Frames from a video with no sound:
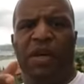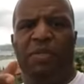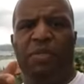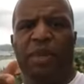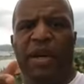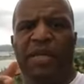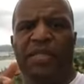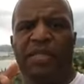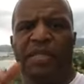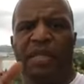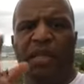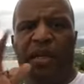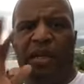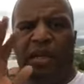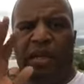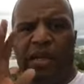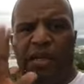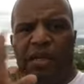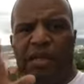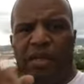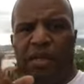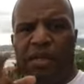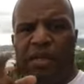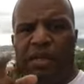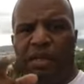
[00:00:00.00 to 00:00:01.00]
Bessie,
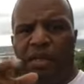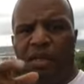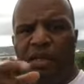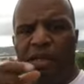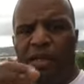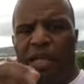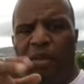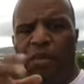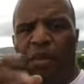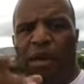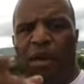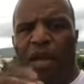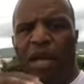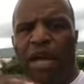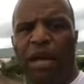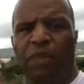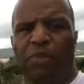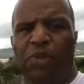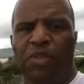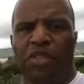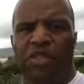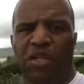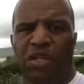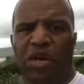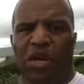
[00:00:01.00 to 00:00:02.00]
email
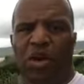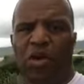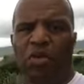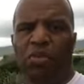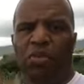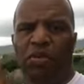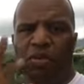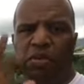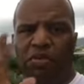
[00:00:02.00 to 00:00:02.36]
Operation Hope.